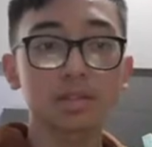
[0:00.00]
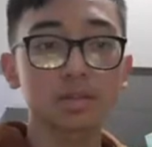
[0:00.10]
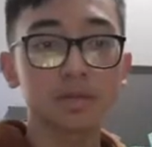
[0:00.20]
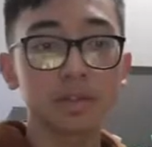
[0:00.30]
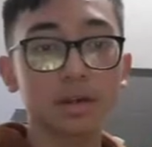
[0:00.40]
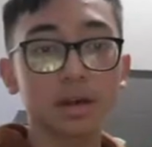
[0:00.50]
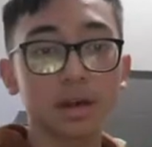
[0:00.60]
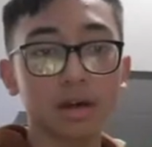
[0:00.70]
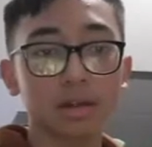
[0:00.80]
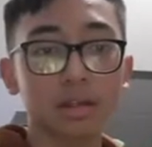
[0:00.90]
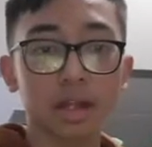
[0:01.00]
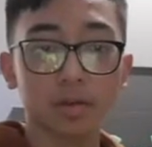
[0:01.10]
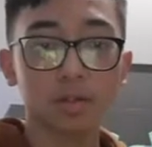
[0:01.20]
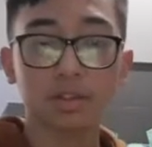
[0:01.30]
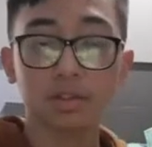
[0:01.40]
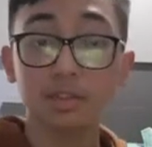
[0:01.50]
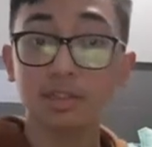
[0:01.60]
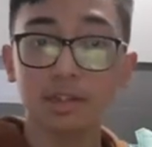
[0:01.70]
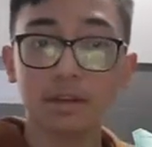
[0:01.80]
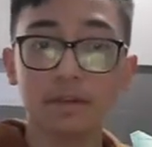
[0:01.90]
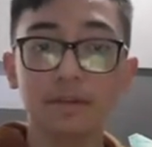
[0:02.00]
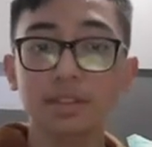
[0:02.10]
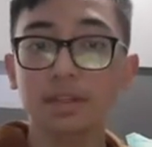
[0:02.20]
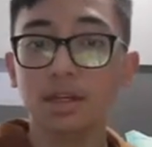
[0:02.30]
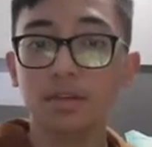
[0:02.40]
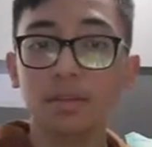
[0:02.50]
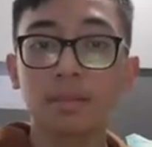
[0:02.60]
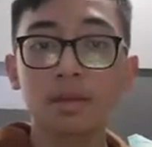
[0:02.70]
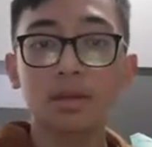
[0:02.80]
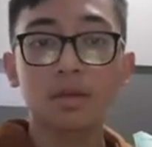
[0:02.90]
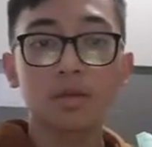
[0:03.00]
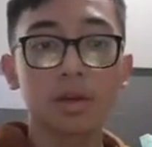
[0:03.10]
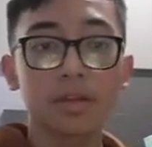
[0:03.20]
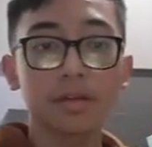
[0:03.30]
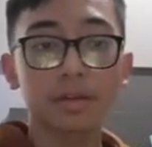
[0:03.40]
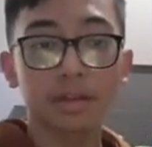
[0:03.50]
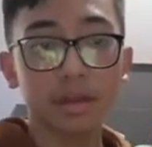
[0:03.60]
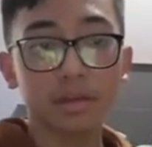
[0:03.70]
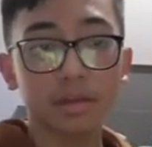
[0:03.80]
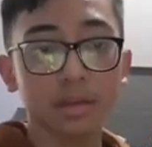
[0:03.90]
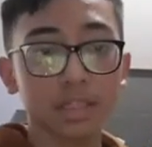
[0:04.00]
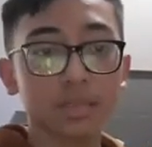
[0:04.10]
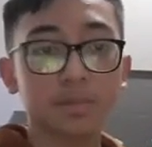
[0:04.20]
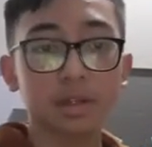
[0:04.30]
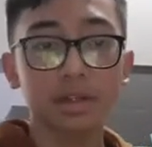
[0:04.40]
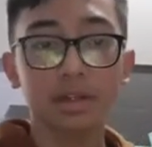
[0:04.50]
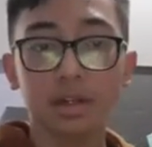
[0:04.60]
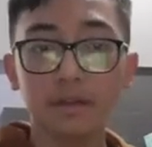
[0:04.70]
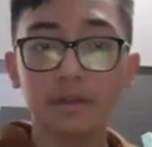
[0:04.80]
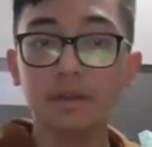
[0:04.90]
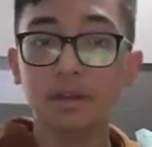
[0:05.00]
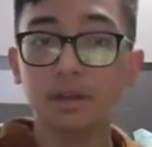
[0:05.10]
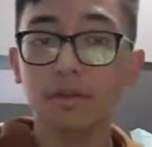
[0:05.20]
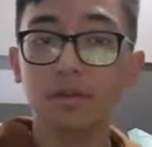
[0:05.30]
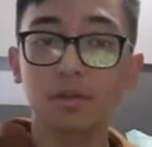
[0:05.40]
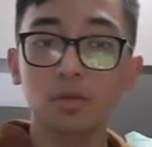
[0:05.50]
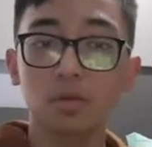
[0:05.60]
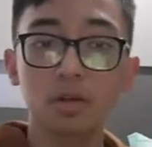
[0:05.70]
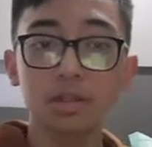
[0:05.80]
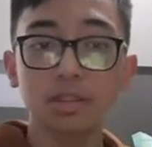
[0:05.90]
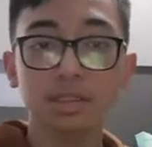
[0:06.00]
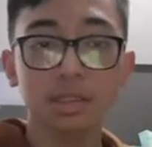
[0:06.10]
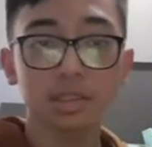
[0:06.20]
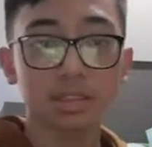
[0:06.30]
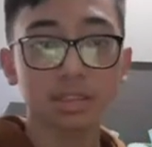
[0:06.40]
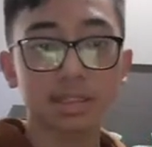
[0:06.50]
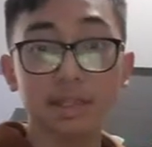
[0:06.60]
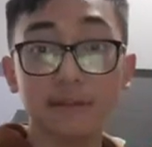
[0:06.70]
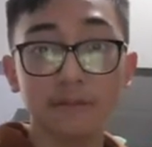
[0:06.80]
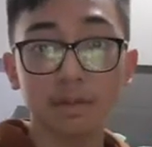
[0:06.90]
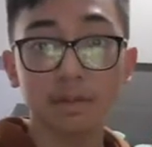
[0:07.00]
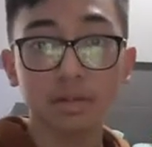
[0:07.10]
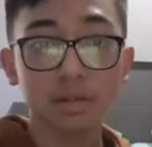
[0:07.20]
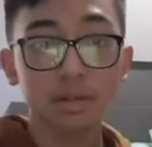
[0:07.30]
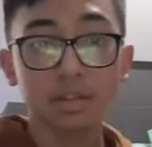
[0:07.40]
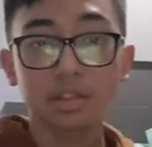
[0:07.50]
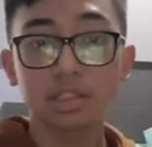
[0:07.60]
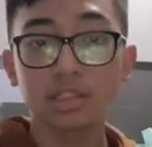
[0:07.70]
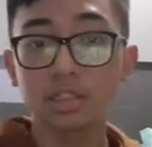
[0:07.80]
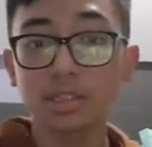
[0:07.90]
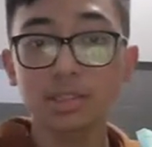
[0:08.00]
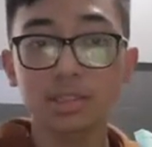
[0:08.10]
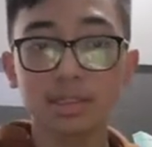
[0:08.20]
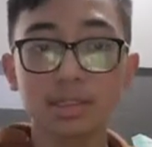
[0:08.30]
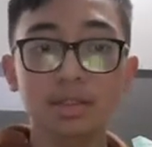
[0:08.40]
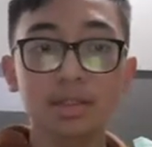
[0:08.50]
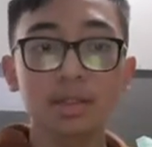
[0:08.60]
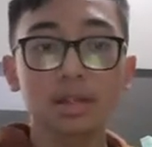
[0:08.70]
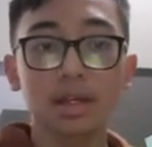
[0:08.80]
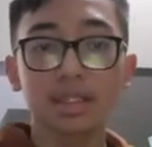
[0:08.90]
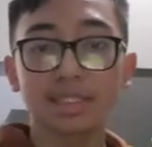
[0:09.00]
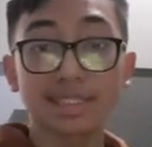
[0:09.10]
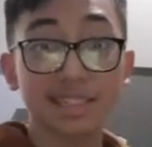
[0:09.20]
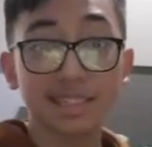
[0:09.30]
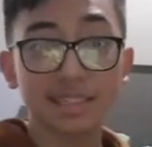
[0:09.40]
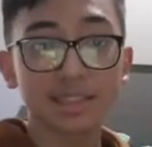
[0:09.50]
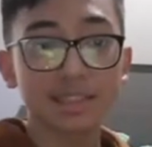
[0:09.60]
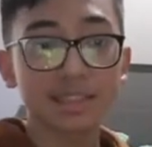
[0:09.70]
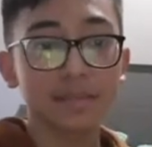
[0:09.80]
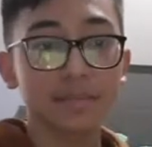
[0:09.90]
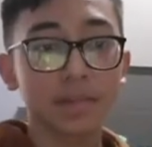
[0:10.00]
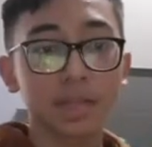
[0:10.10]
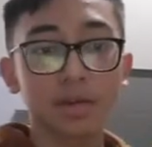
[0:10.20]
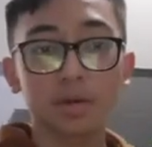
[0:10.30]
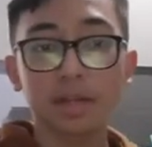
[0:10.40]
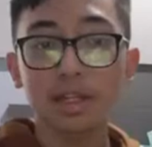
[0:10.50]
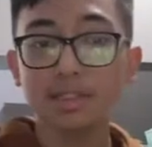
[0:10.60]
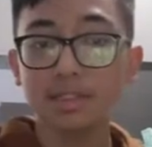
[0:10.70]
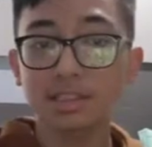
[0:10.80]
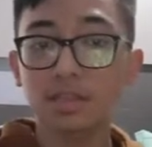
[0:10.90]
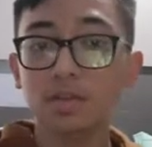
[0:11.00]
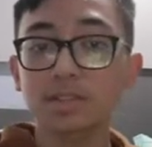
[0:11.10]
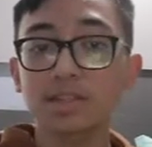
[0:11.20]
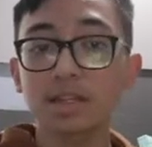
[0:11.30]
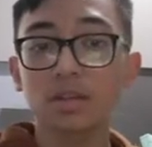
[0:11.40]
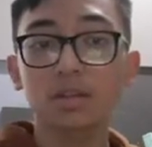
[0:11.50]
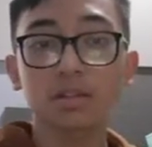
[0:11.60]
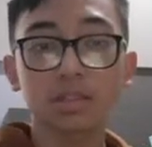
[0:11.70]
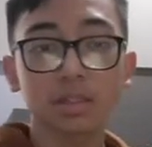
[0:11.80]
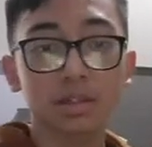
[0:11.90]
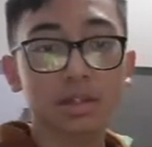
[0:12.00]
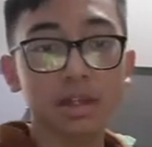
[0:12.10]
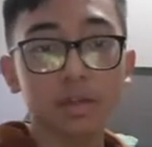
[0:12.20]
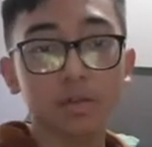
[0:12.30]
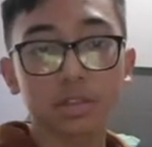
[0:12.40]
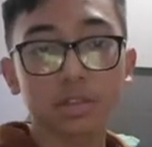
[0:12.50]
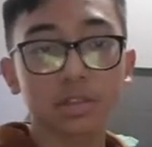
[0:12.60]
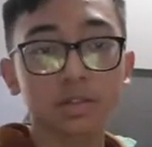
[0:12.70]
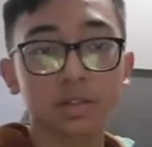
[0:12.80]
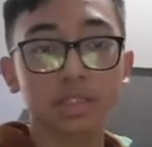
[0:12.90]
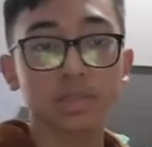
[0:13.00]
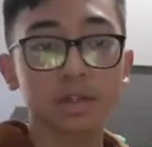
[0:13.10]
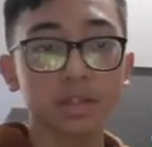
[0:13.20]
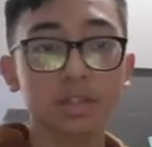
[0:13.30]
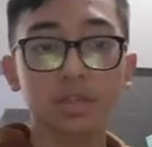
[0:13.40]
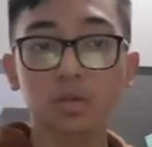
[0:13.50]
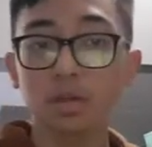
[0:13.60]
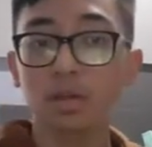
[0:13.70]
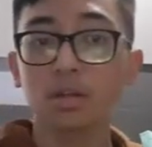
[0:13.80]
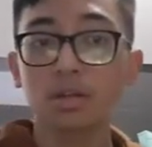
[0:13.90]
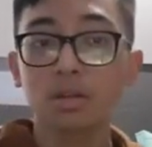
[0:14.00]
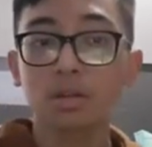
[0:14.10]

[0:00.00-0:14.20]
to be uncharacteristic of the time, rather than explaining everything through words such as devil, jinns, and sins. He relies instead on psychological language to explain his work.